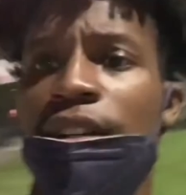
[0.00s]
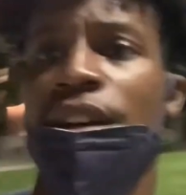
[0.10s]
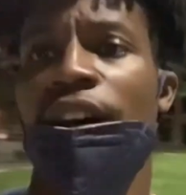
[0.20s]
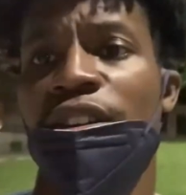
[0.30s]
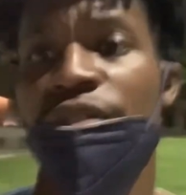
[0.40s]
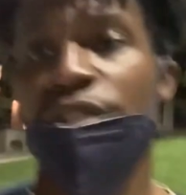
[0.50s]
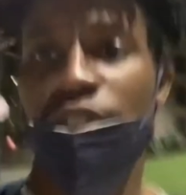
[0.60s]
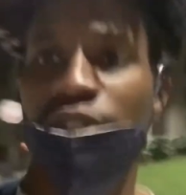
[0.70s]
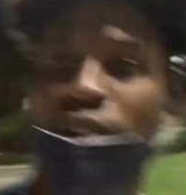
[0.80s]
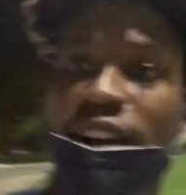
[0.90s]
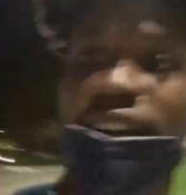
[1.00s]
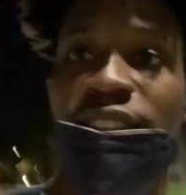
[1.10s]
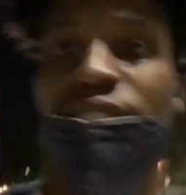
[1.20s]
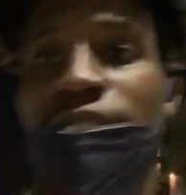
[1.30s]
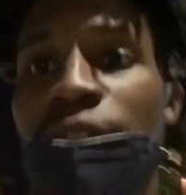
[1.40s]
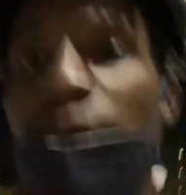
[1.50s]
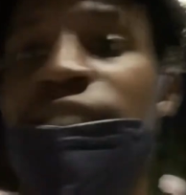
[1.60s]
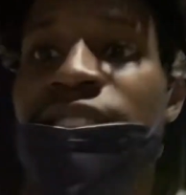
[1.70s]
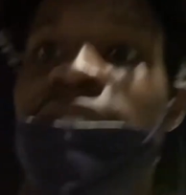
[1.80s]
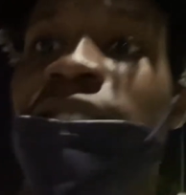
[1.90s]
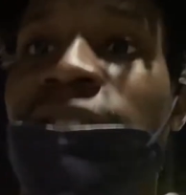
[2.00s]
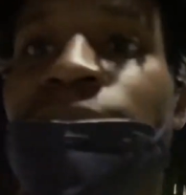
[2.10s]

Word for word: I know for sure I answered the questions.